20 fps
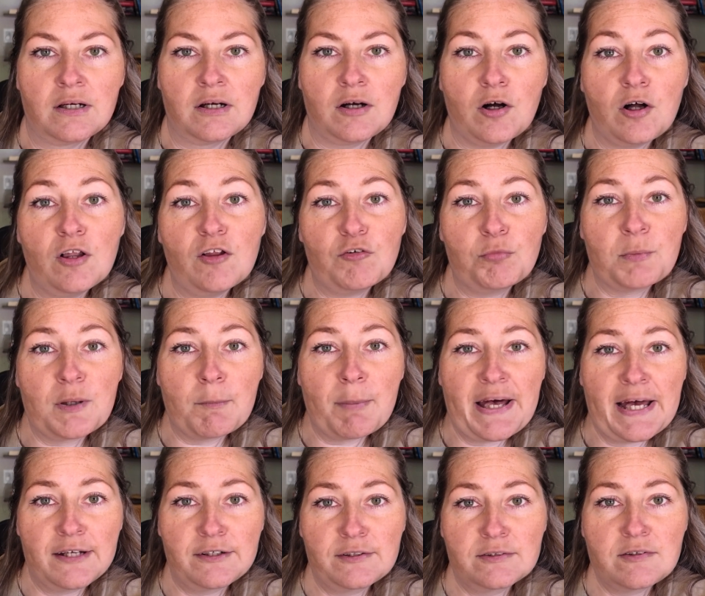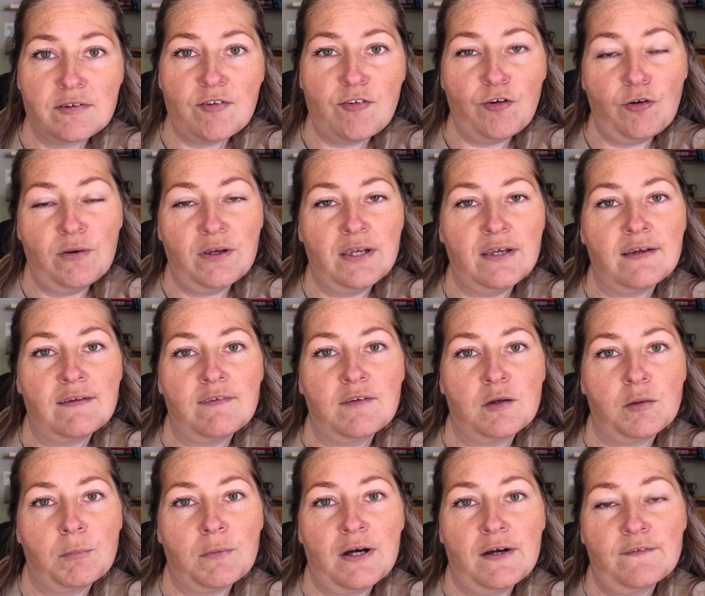all of my patterns, you can get
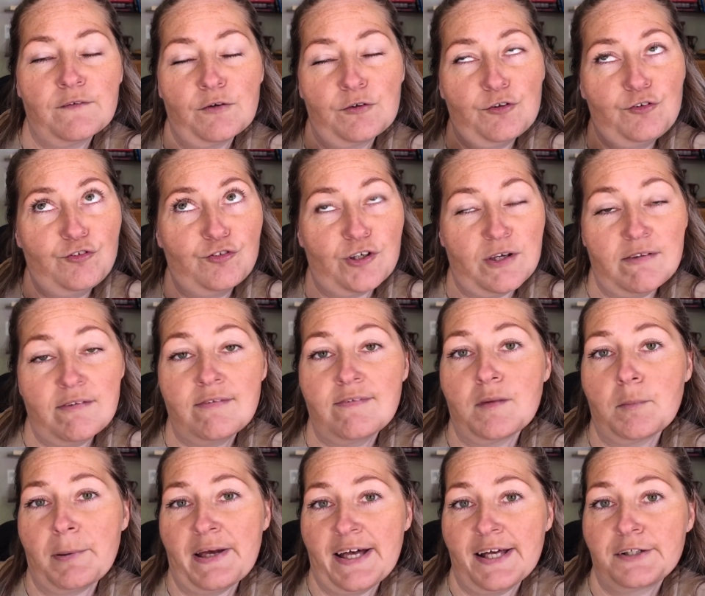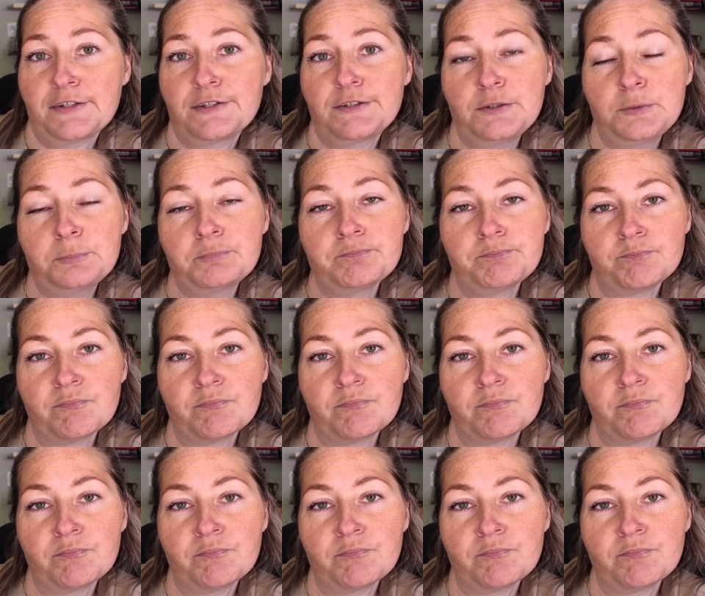them either just the pattern,